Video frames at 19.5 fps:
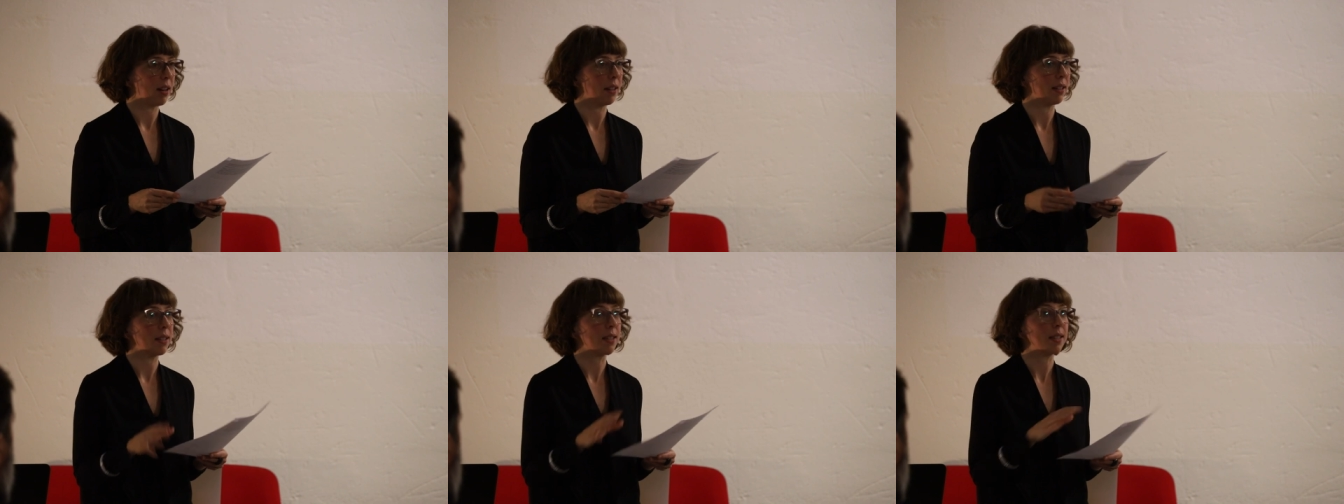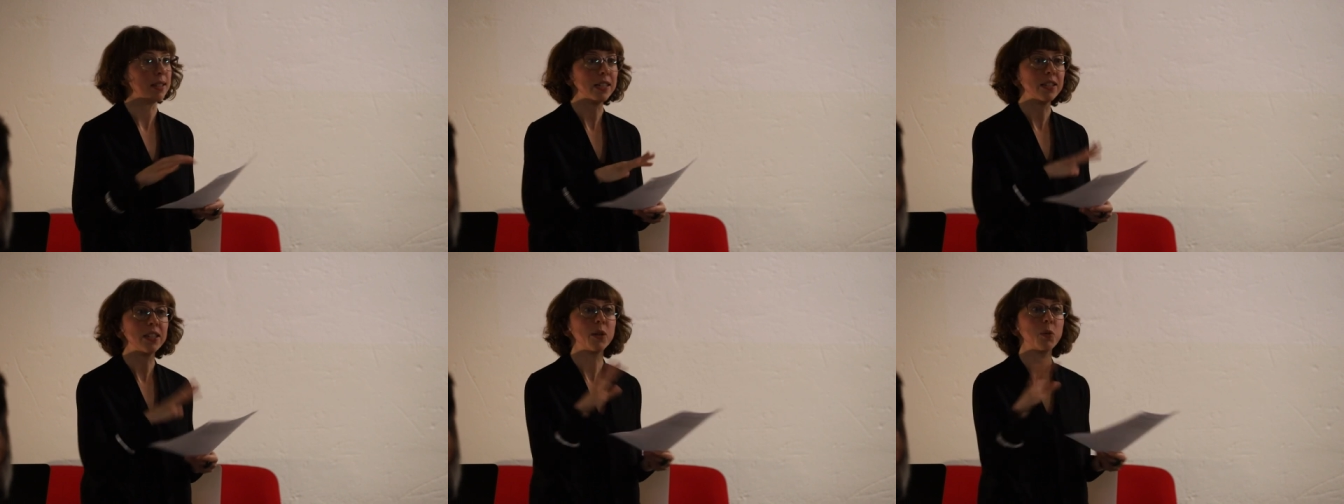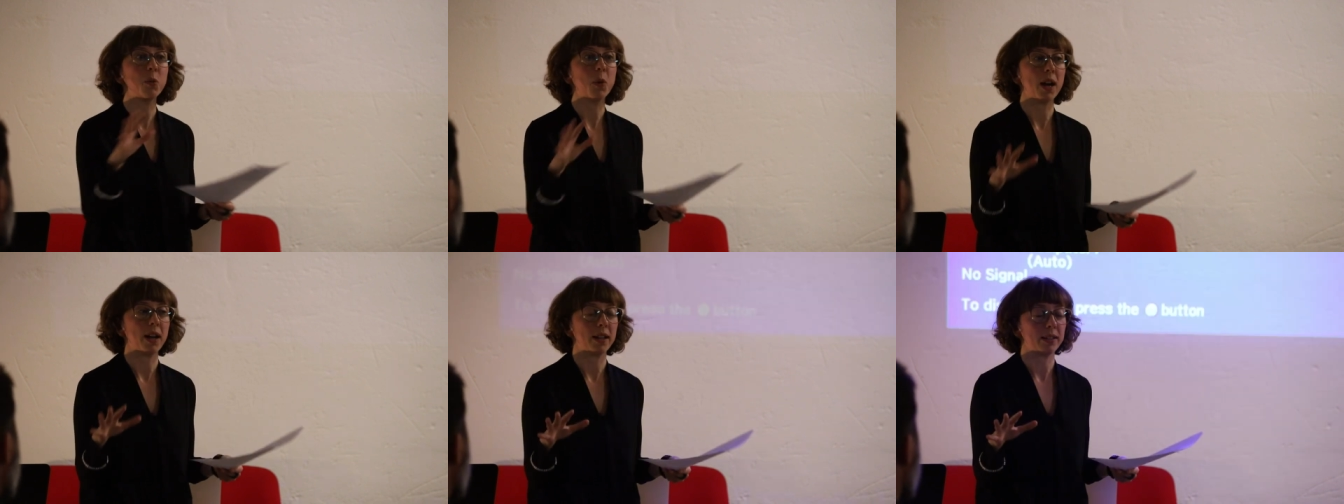uh,
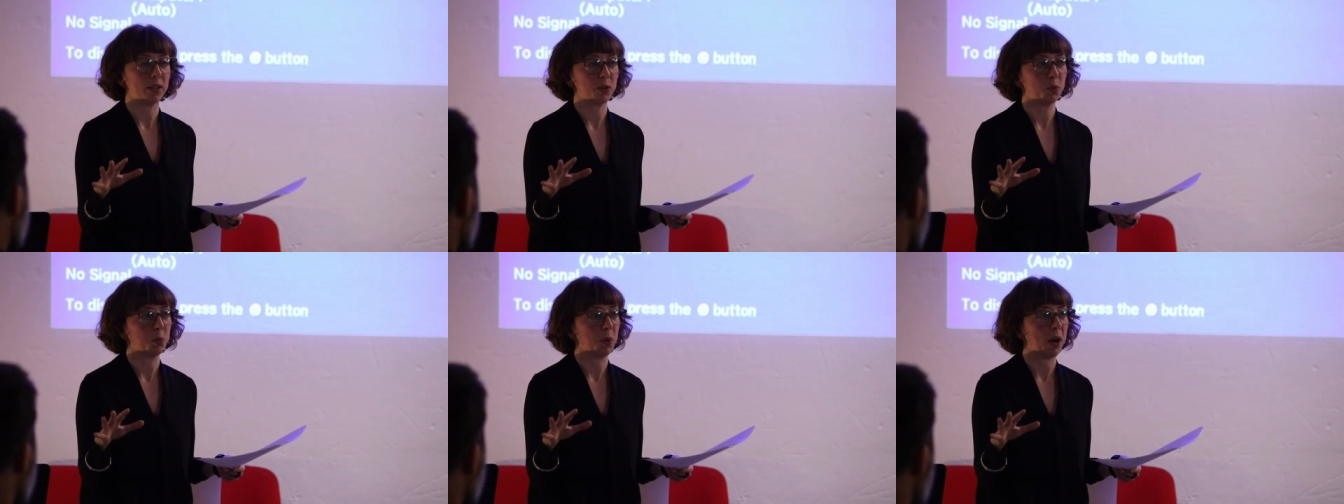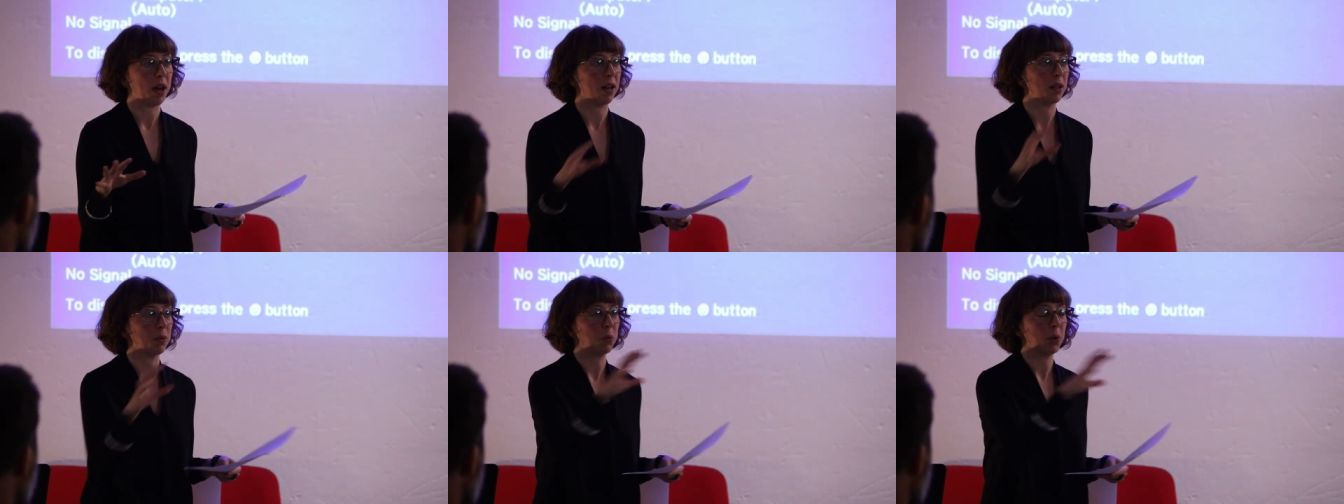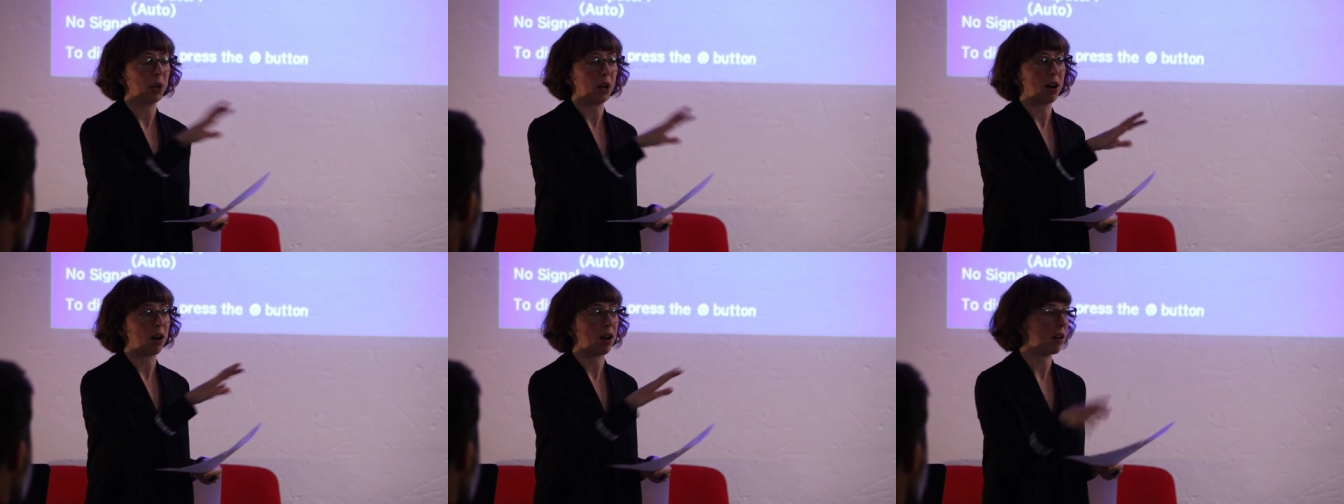citywide as
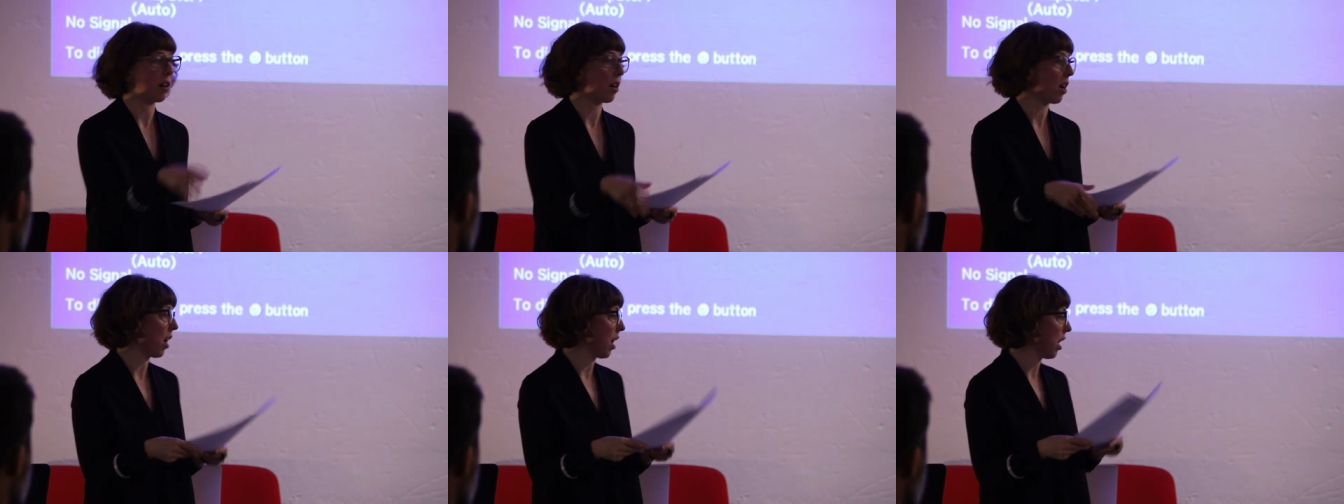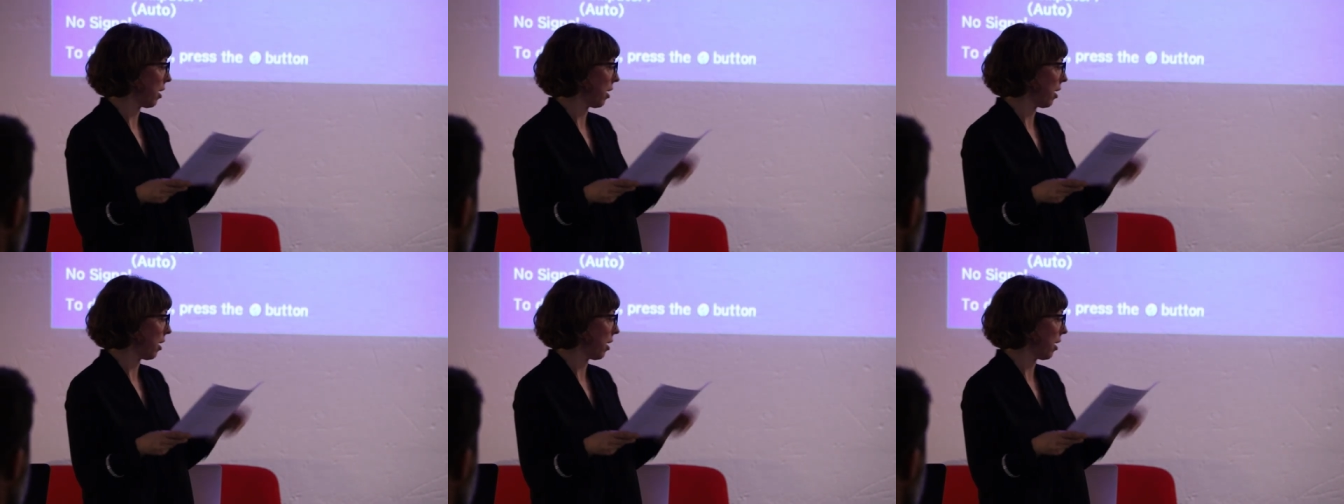well. We are